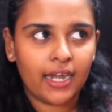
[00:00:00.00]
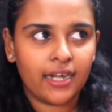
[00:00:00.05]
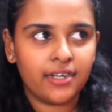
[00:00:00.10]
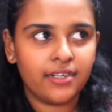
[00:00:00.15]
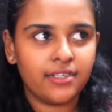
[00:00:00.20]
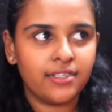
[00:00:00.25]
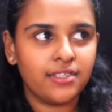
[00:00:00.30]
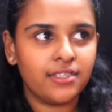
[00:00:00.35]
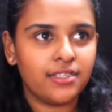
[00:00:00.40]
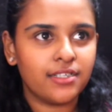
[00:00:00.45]

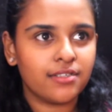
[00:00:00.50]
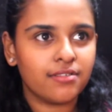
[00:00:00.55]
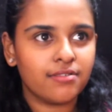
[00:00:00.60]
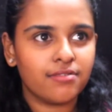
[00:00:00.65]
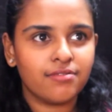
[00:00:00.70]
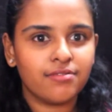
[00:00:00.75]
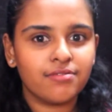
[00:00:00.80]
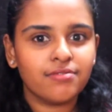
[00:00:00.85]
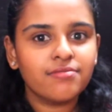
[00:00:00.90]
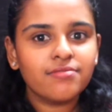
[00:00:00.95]
and
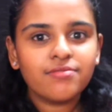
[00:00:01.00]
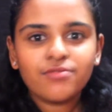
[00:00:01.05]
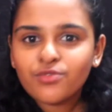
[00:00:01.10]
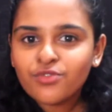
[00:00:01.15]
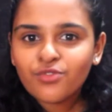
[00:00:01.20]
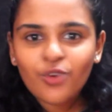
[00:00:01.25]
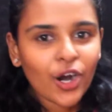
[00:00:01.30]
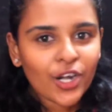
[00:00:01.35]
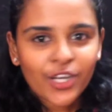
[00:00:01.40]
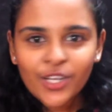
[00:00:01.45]

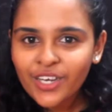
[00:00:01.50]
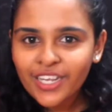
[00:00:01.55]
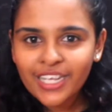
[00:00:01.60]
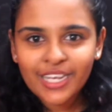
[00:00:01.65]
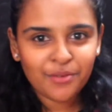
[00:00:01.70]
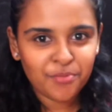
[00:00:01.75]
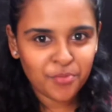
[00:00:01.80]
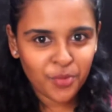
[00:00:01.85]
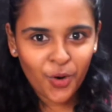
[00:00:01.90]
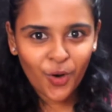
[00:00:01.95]
what you
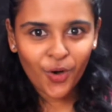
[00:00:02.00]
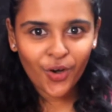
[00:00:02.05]
need